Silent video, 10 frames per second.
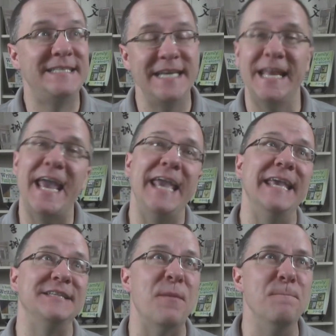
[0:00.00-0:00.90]
DNA
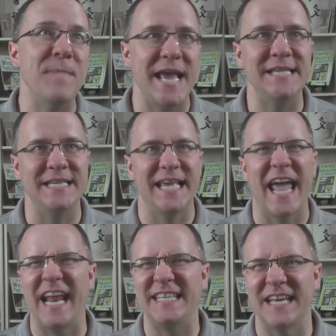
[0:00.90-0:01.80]
is amazing
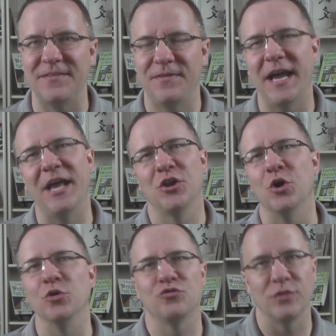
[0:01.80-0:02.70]
at identifying
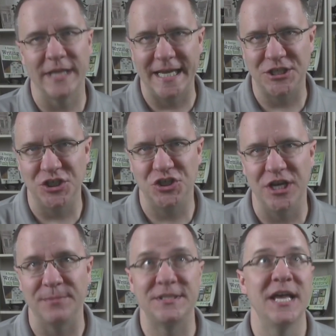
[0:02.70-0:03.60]
close
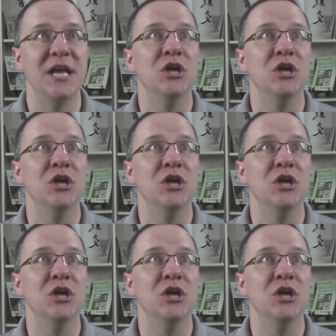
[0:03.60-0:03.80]
relationships.